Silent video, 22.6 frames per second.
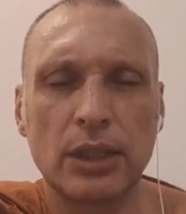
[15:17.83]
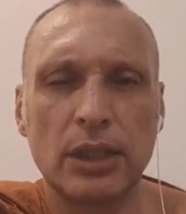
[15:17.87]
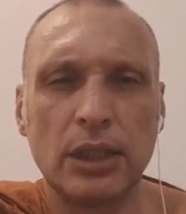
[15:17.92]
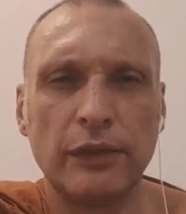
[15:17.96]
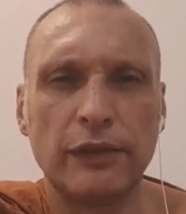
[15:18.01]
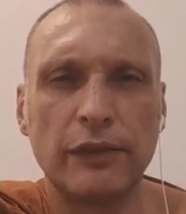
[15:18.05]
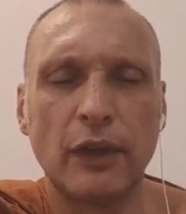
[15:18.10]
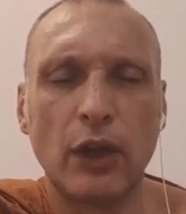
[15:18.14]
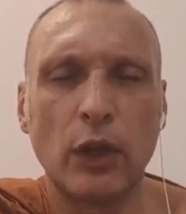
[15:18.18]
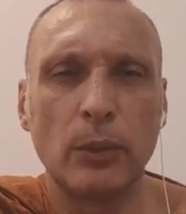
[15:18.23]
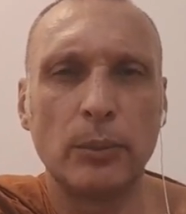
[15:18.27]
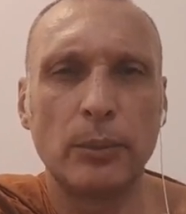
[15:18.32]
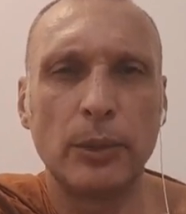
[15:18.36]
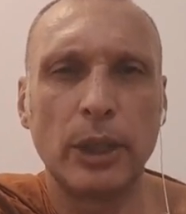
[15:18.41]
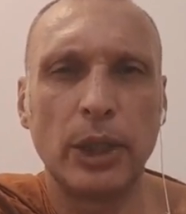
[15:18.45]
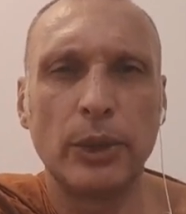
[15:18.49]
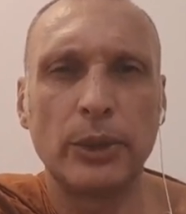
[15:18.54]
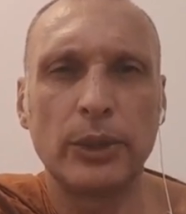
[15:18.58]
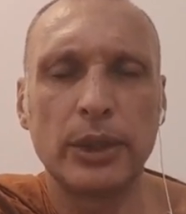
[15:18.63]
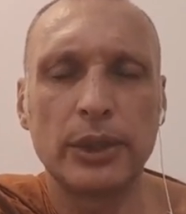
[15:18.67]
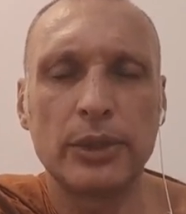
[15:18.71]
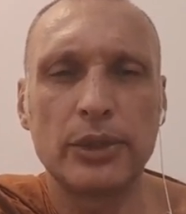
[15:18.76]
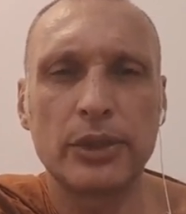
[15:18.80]
default
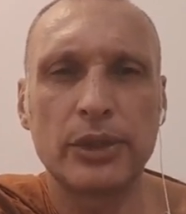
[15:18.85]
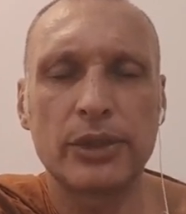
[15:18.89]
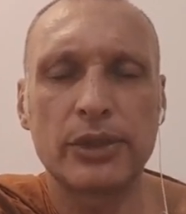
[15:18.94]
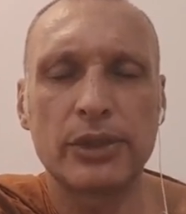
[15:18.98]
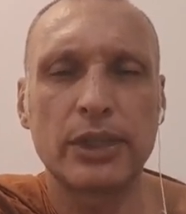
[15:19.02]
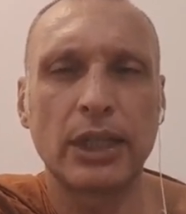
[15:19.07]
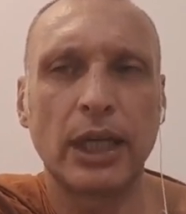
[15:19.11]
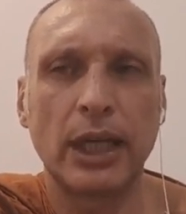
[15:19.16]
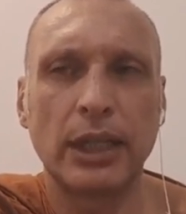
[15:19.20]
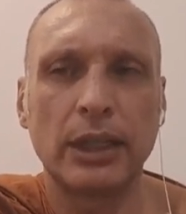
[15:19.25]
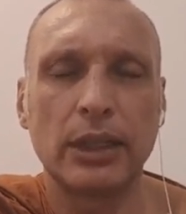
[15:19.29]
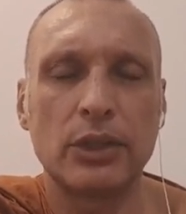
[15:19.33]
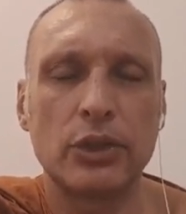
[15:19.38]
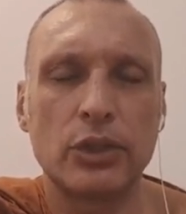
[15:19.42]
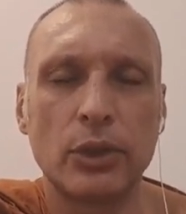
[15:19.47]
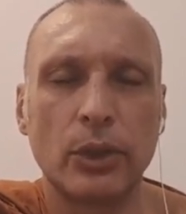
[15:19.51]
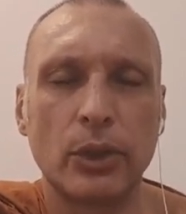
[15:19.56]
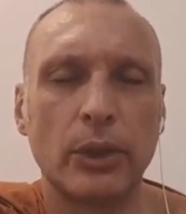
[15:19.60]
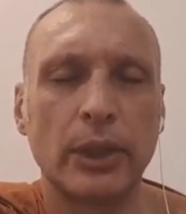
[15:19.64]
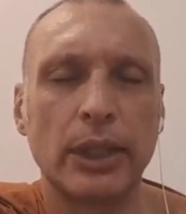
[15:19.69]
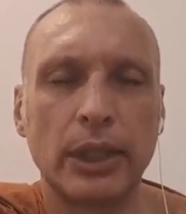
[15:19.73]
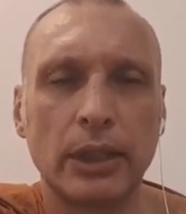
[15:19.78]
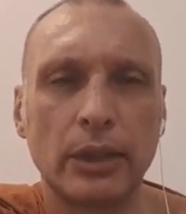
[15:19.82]
mode and just start
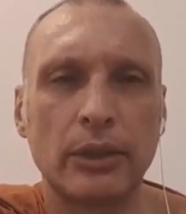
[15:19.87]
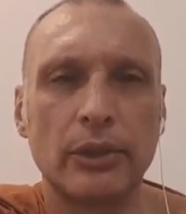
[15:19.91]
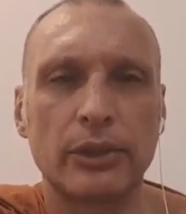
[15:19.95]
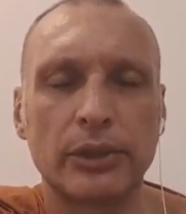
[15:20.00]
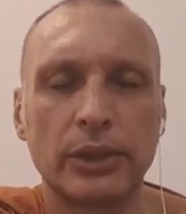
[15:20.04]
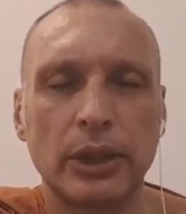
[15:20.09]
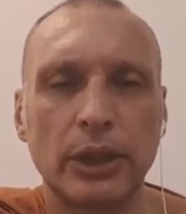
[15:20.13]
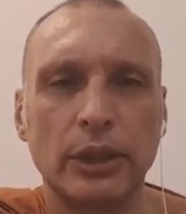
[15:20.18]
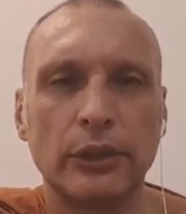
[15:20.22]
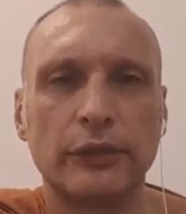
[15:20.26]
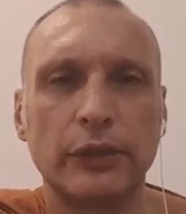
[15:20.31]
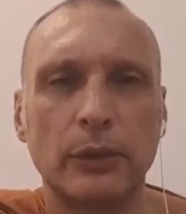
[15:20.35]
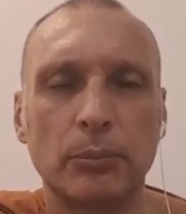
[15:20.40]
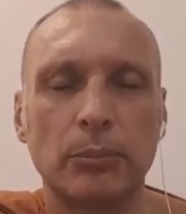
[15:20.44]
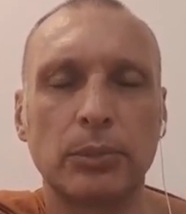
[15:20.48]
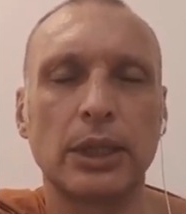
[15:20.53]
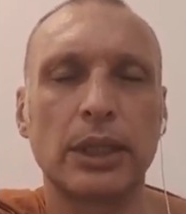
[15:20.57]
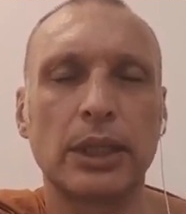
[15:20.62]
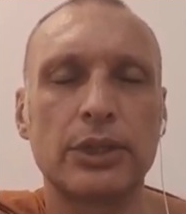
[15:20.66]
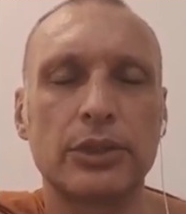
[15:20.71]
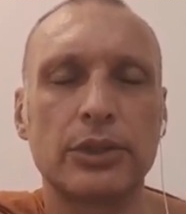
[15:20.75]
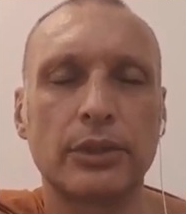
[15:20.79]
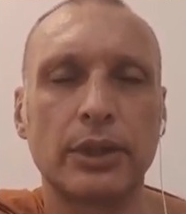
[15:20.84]
enjoying yourself and
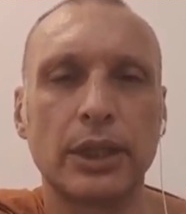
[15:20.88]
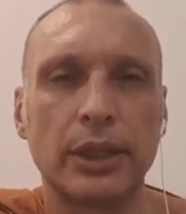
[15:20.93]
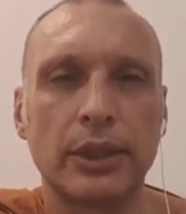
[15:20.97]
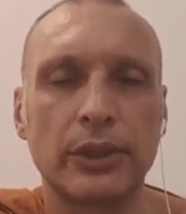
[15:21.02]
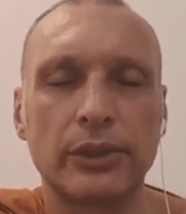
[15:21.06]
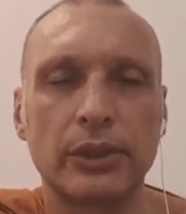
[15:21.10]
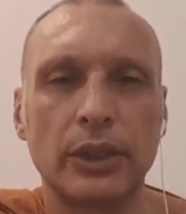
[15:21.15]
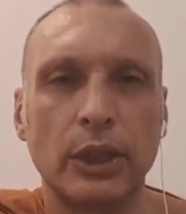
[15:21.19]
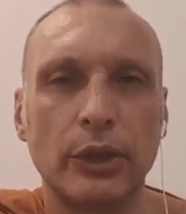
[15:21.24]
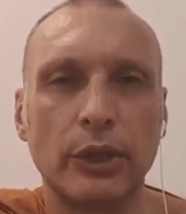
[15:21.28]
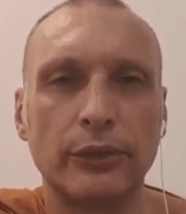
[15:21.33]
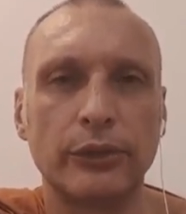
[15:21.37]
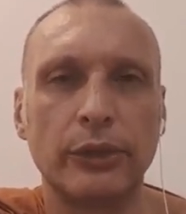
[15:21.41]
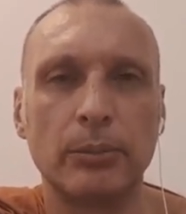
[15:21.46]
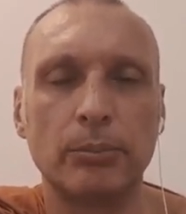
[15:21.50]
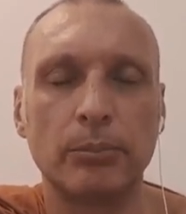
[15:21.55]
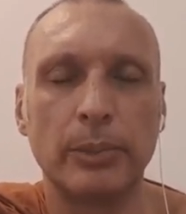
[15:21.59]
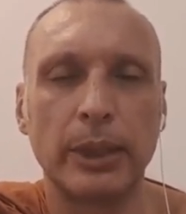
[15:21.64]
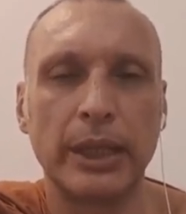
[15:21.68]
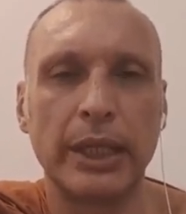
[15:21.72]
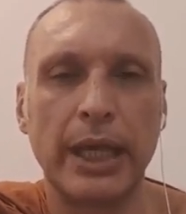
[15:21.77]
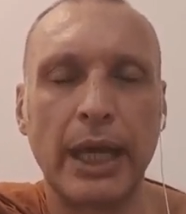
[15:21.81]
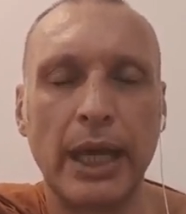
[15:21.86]
pleasuring yourself in
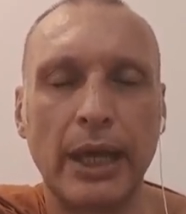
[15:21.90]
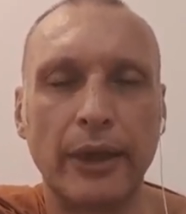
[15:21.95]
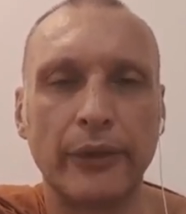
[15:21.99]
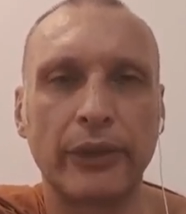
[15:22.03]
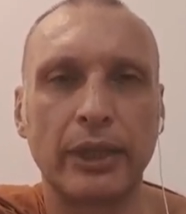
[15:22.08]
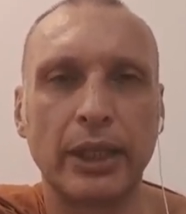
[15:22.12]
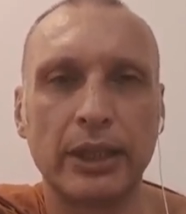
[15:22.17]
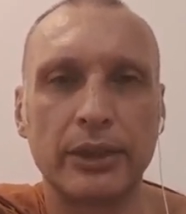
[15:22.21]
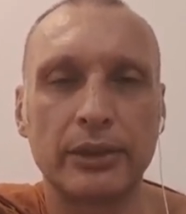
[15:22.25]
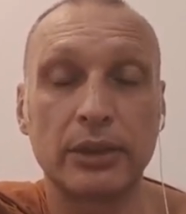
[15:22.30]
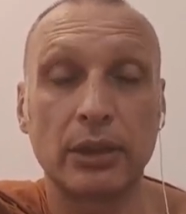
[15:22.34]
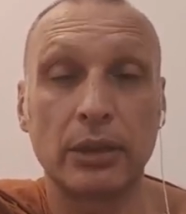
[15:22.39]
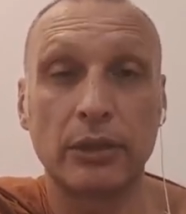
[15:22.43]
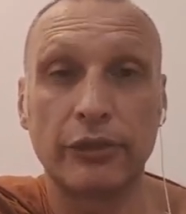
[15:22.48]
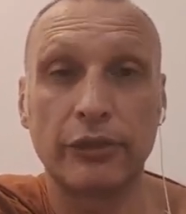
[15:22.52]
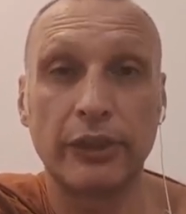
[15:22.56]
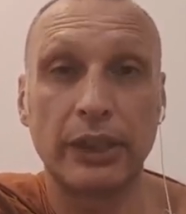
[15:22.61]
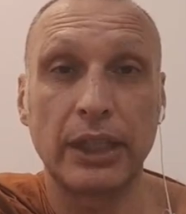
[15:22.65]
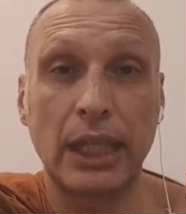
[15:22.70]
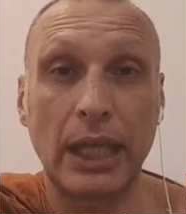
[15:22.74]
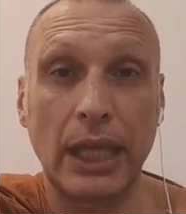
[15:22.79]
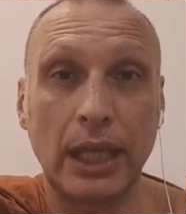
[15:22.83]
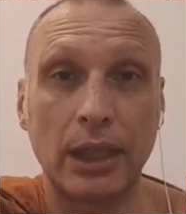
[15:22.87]
banal things and
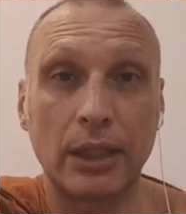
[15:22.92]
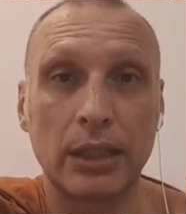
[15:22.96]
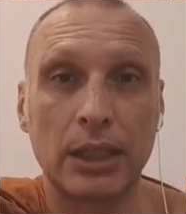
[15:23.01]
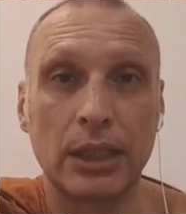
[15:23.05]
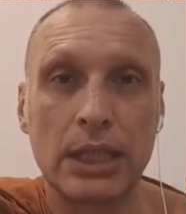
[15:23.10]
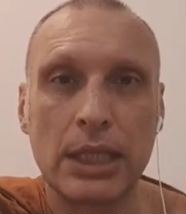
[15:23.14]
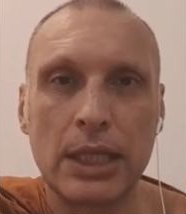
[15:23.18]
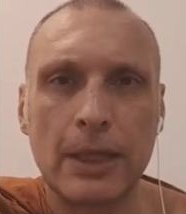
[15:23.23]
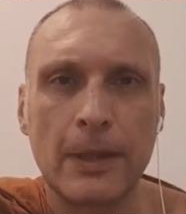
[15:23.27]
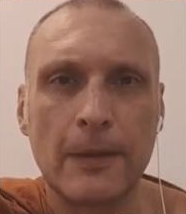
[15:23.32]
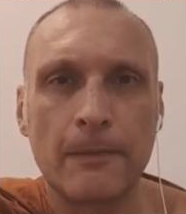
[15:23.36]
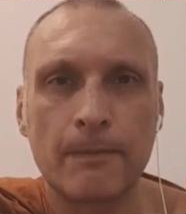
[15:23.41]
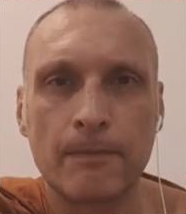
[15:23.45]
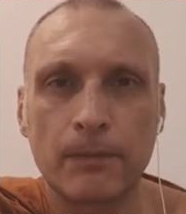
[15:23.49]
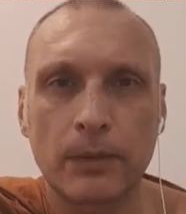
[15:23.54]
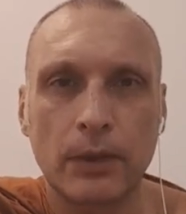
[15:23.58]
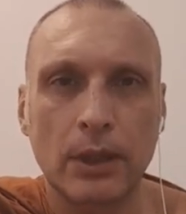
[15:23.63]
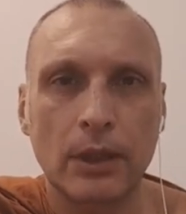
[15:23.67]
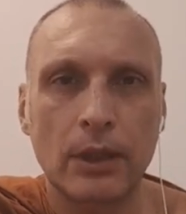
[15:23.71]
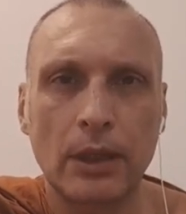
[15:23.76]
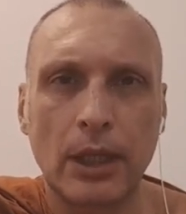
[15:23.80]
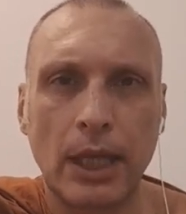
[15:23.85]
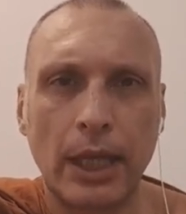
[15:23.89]
forget
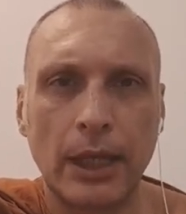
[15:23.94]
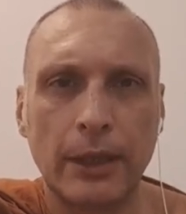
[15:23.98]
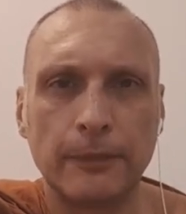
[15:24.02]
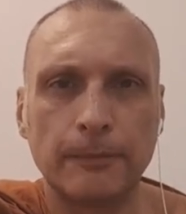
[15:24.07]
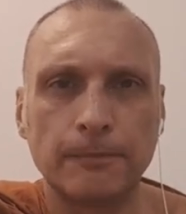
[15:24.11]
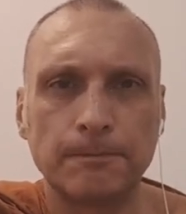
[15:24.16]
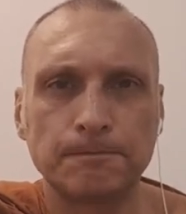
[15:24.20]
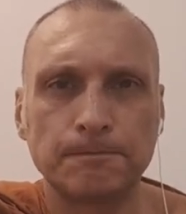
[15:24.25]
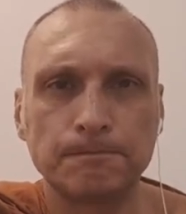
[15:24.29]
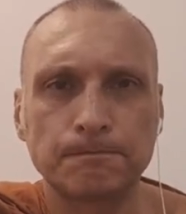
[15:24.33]
that,